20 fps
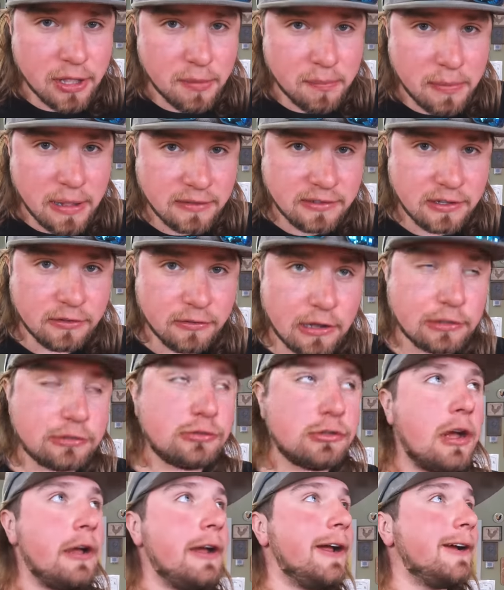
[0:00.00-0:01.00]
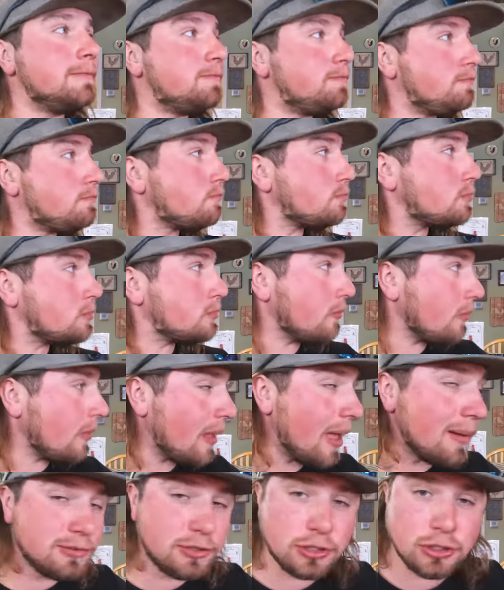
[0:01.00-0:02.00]
amazing restaurant here.
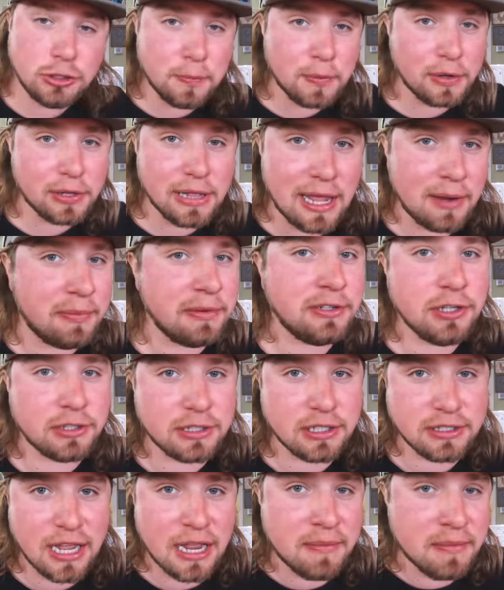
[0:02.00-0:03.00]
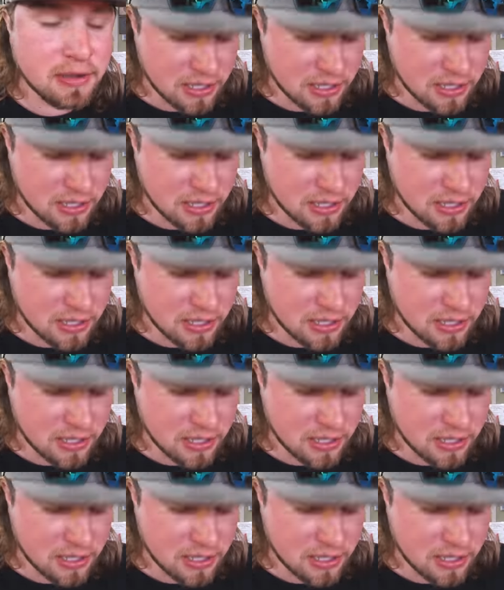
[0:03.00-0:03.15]
I'm super glad we took the time to